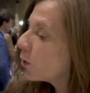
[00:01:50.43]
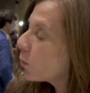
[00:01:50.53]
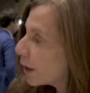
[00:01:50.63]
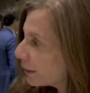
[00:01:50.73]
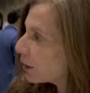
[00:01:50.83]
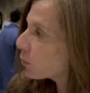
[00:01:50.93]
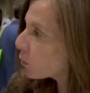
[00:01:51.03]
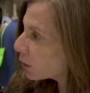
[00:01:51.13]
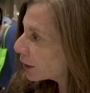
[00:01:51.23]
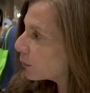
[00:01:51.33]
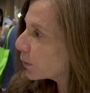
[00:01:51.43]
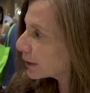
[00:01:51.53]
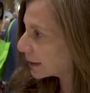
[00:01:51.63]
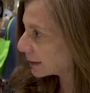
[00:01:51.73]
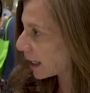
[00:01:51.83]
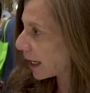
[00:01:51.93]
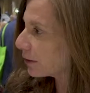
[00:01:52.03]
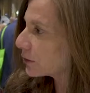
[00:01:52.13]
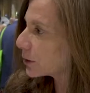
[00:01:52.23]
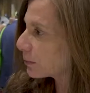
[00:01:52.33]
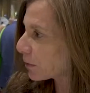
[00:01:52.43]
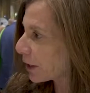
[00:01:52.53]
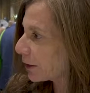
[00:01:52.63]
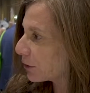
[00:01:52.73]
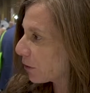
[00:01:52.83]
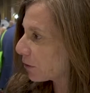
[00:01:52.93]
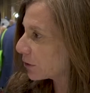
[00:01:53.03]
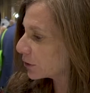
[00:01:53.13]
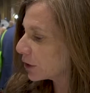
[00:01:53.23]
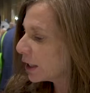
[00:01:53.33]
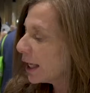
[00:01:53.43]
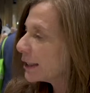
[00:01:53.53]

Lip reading: when they're working with designers and brand owners